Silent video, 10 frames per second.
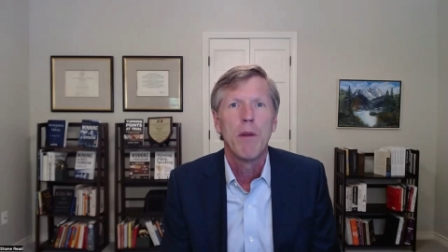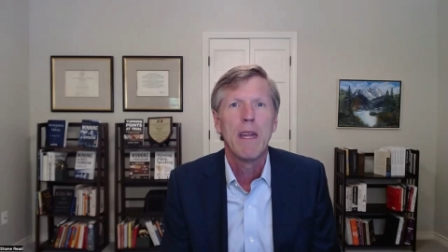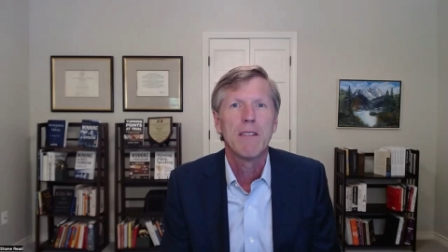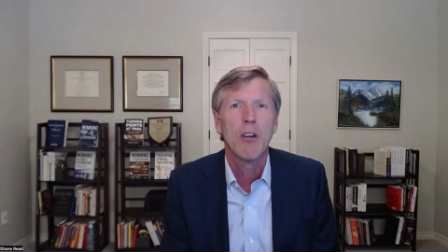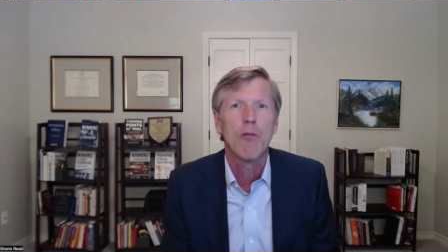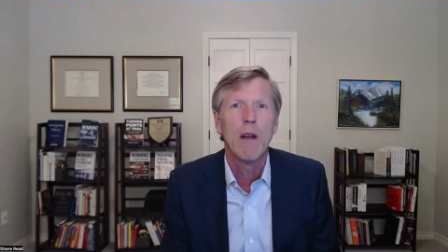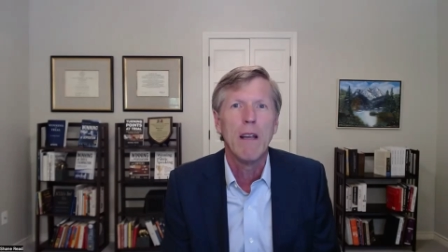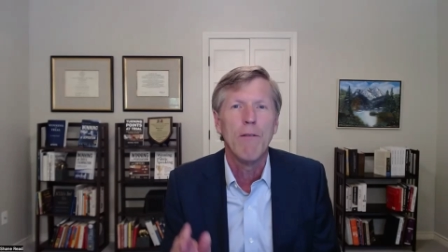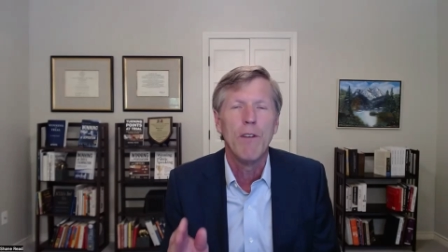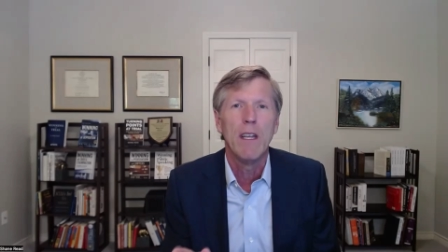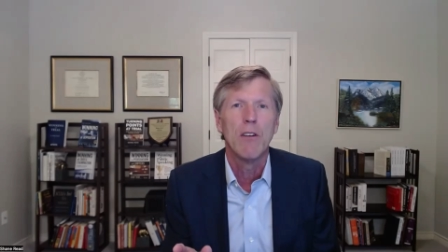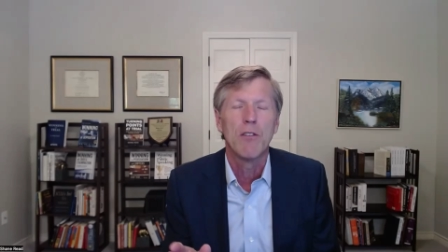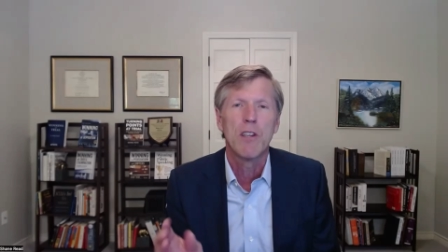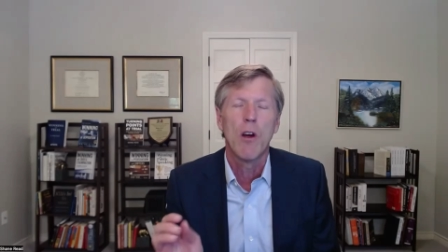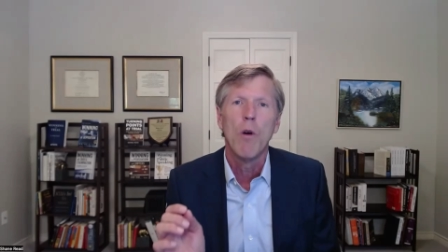but he has a great video.
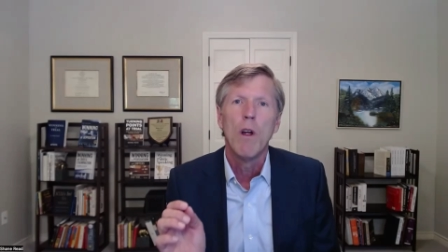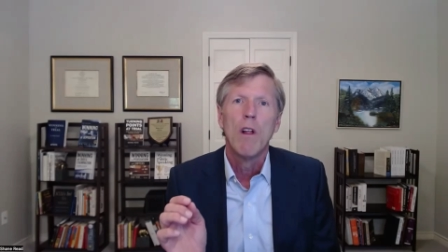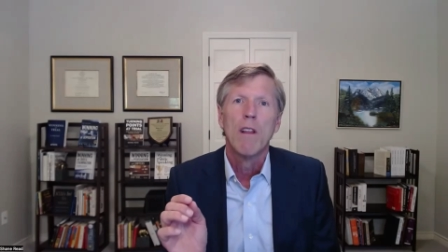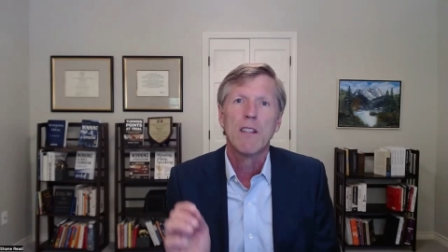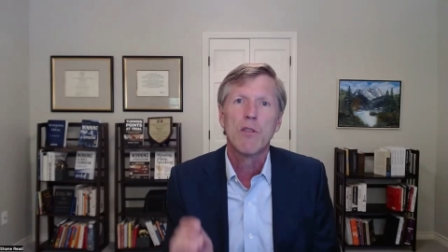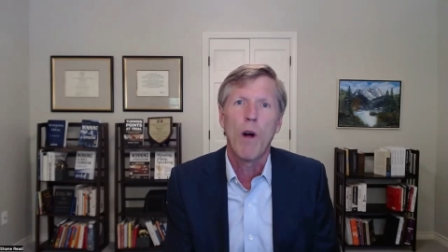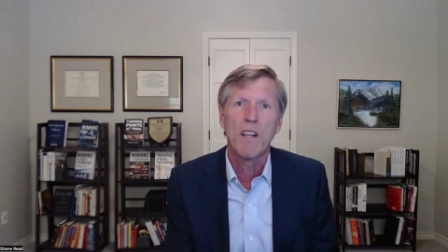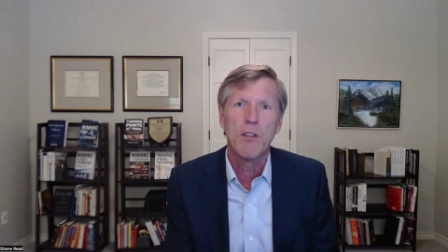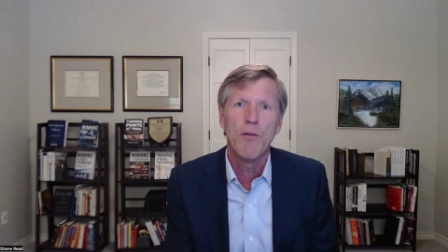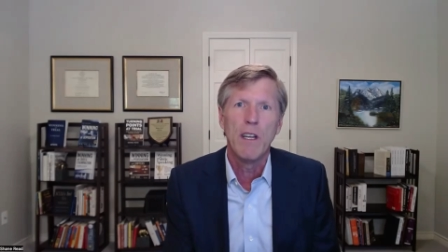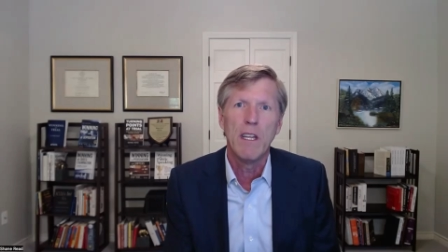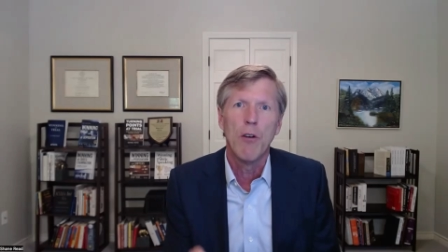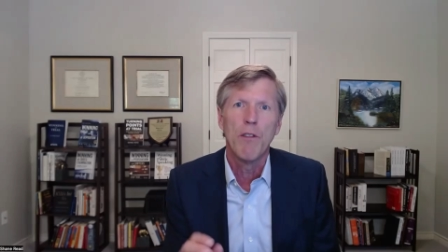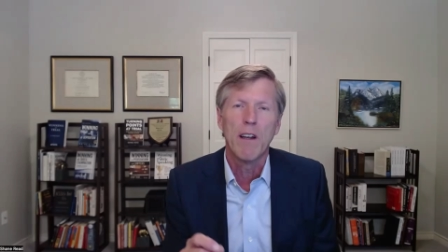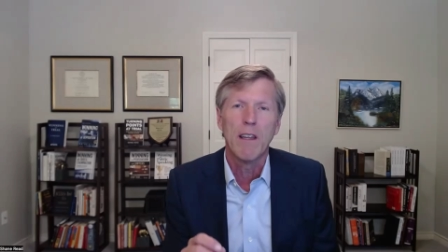So let's watch the
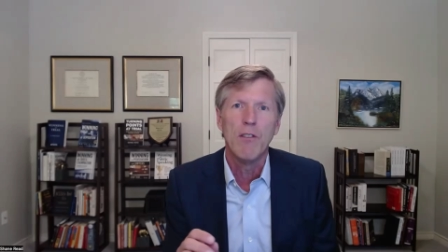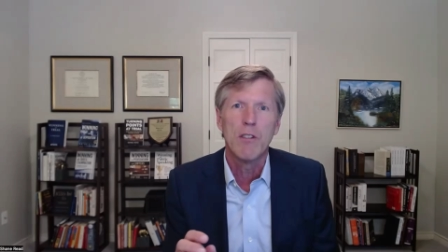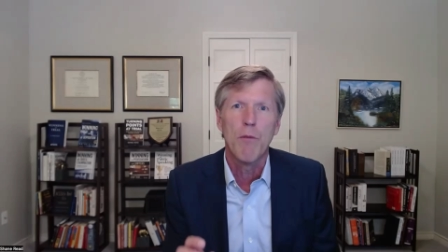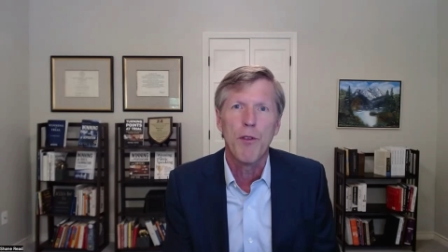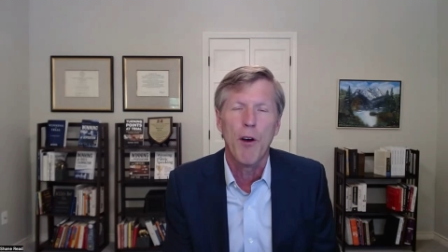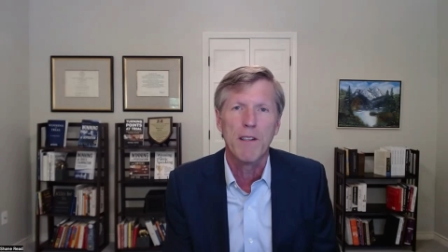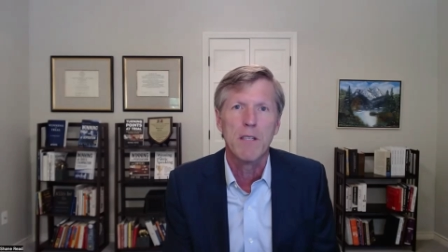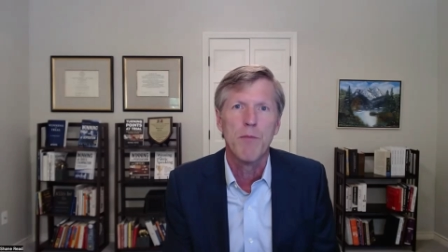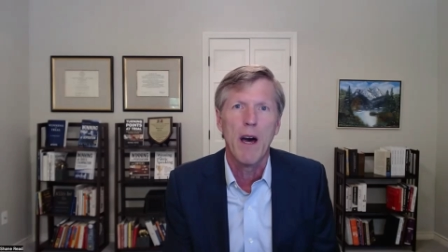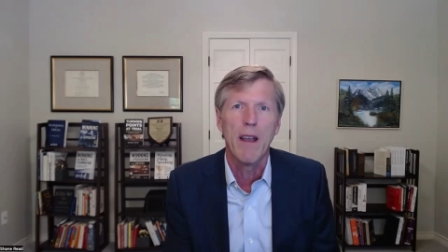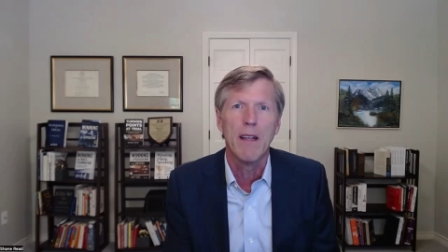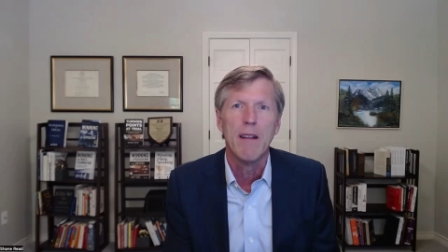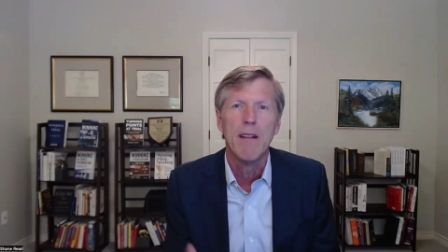video, then I'll give you some thoughts about it.